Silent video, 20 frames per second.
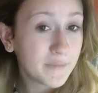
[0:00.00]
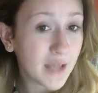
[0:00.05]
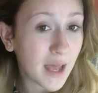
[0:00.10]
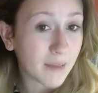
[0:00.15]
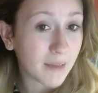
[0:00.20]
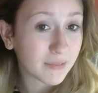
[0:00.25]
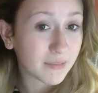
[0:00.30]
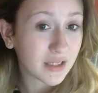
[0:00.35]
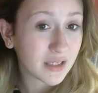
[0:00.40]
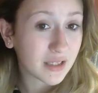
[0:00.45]

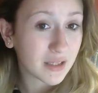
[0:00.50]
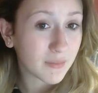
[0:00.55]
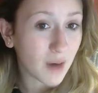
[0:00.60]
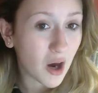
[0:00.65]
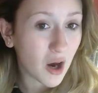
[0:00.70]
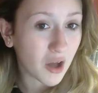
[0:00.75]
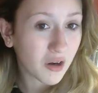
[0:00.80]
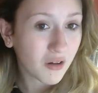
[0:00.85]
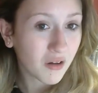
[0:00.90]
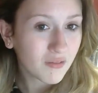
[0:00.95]
empty the
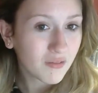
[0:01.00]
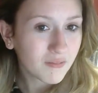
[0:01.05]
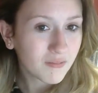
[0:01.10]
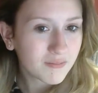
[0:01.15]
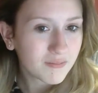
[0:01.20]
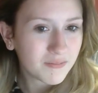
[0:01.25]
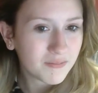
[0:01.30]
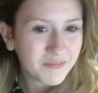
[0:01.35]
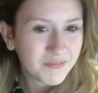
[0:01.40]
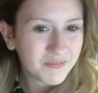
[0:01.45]
bottle
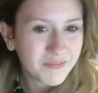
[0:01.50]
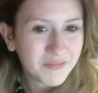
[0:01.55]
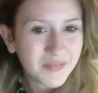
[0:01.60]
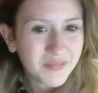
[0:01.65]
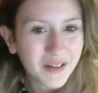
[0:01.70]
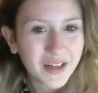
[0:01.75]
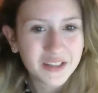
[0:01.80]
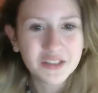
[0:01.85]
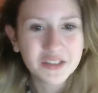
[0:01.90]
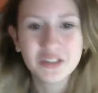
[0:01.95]

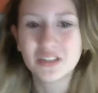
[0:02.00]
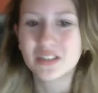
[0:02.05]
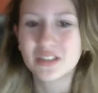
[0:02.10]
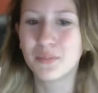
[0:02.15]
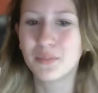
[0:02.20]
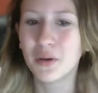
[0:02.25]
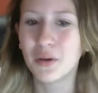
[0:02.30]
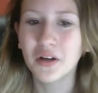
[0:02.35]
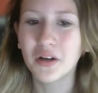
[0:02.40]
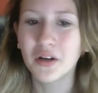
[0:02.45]
and just
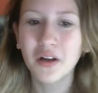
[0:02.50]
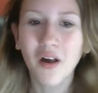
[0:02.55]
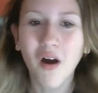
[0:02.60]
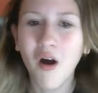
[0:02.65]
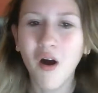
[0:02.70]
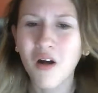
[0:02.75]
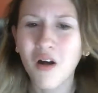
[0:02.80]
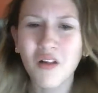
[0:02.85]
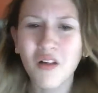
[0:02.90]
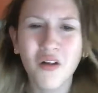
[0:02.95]
put it
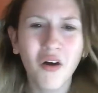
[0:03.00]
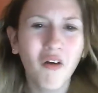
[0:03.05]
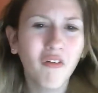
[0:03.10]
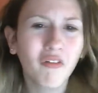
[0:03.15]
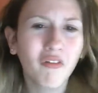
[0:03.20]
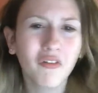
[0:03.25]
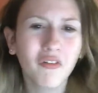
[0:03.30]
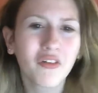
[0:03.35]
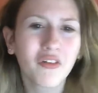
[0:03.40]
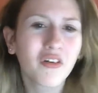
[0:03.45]
all
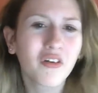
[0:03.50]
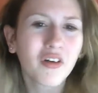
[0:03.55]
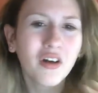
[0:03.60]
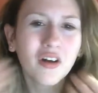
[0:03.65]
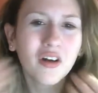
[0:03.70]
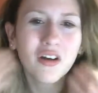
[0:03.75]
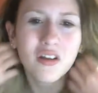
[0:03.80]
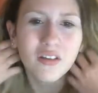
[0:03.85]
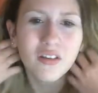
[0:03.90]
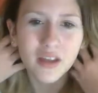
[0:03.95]
over
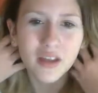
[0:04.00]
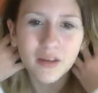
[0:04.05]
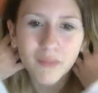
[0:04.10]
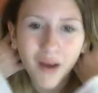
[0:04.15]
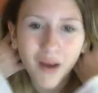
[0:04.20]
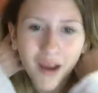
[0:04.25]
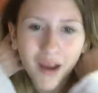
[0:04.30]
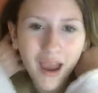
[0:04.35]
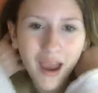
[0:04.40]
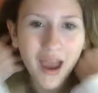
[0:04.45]
like
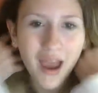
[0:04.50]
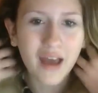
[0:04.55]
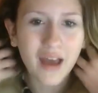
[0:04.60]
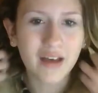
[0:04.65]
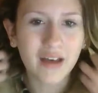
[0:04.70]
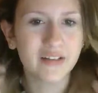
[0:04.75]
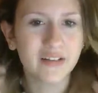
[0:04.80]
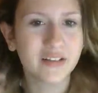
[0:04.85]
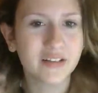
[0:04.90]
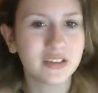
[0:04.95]
my
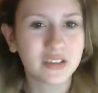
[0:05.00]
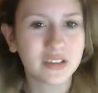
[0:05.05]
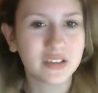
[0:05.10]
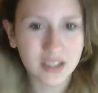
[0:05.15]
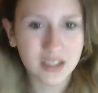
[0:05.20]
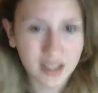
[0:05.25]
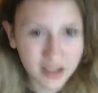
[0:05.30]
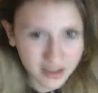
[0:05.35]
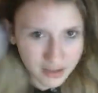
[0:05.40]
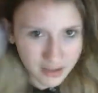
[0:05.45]
ends
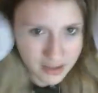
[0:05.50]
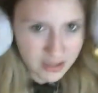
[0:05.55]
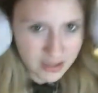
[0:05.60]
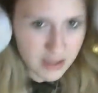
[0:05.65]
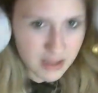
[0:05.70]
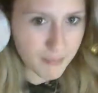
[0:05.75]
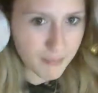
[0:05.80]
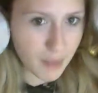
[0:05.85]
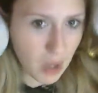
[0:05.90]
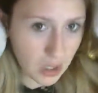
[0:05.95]
and like
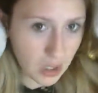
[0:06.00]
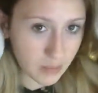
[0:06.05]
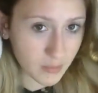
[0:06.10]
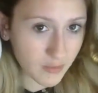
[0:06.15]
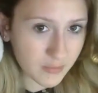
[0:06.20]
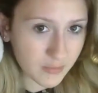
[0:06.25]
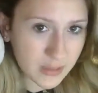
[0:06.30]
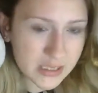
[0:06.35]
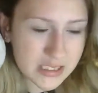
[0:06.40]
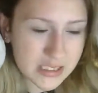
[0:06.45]
the bottom
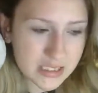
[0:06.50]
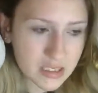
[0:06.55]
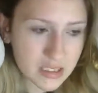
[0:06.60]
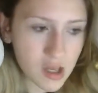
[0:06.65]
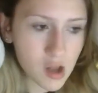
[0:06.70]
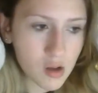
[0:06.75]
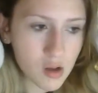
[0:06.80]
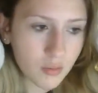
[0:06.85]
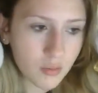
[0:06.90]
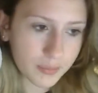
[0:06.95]
of my
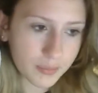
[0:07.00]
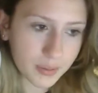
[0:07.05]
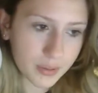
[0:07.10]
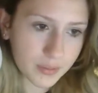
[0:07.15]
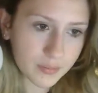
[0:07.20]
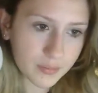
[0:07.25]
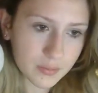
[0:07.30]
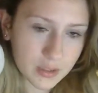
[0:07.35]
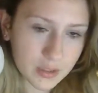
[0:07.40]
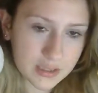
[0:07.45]
scalp
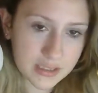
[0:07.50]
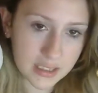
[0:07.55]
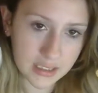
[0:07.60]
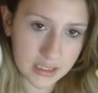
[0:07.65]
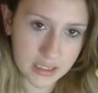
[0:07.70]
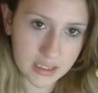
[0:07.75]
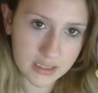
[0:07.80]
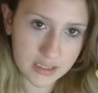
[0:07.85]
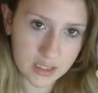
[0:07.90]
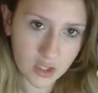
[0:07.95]
because I
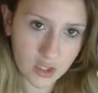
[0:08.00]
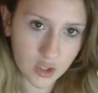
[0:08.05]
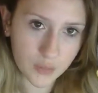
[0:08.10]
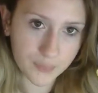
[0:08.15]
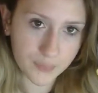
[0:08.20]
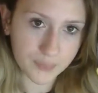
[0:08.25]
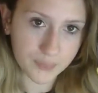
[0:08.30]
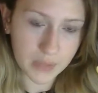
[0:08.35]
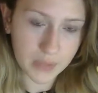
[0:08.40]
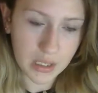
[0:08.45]
need it
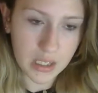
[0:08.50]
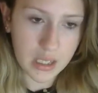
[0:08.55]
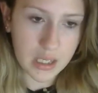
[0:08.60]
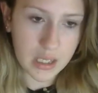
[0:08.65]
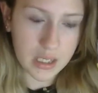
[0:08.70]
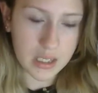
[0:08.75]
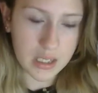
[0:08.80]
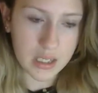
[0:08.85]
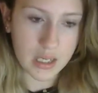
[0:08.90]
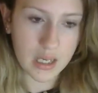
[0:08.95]
there.
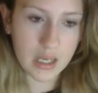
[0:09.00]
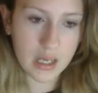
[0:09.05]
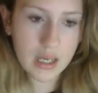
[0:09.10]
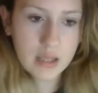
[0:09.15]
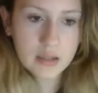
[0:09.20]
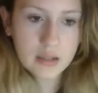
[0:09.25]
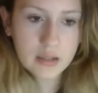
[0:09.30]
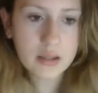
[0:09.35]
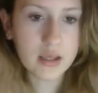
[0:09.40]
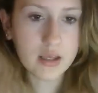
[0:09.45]

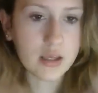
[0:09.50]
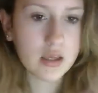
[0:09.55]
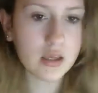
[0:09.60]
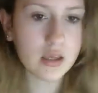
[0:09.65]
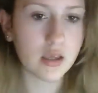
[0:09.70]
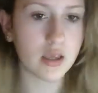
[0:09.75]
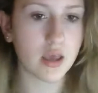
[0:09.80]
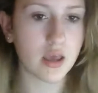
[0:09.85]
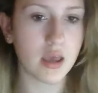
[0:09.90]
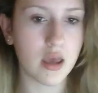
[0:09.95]
And like,
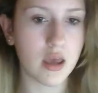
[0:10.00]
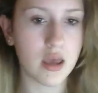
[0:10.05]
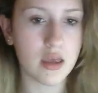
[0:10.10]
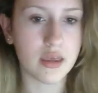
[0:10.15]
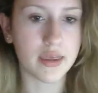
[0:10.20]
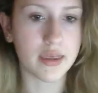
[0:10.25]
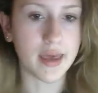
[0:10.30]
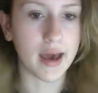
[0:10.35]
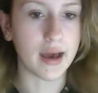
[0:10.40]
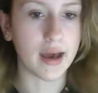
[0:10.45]

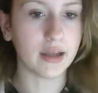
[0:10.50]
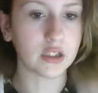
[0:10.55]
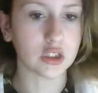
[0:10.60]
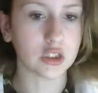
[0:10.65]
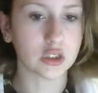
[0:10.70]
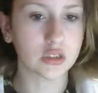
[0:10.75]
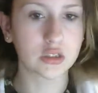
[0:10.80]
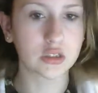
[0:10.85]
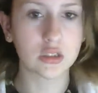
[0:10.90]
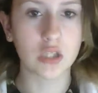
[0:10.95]
yeah, I
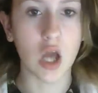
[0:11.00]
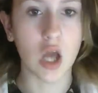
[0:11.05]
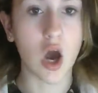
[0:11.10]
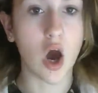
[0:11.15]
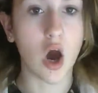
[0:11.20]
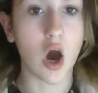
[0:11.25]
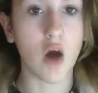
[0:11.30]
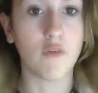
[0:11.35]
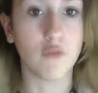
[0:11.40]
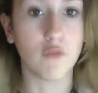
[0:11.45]
just
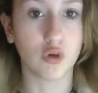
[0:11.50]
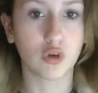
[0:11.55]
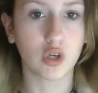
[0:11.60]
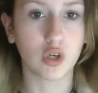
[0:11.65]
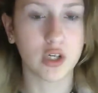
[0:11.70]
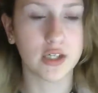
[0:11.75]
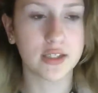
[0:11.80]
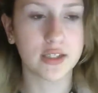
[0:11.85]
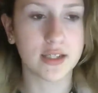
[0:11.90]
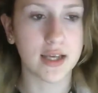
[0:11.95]
cover
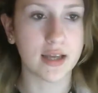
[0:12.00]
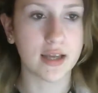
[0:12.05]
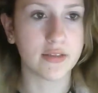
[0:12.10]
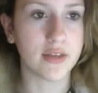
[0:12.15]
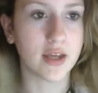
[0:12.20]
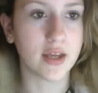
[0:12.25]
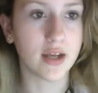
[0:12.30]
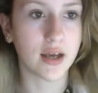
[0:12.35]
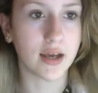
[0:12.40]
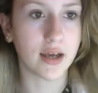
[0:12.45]
it. And
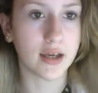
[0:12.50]
then